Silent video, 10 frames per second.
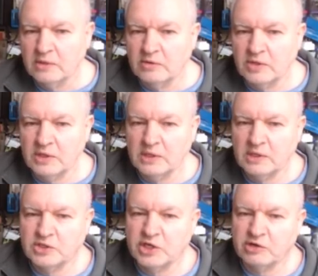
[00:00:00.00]

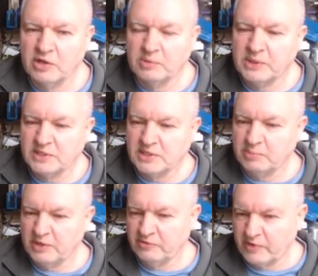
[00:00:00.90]
the generate
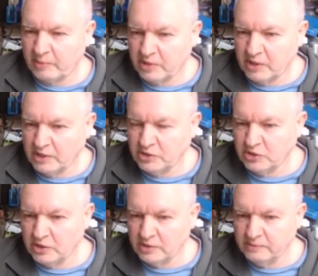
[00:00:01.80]
PCB
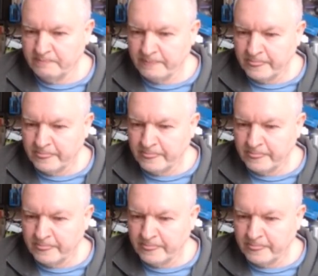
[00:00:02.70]
fabrication.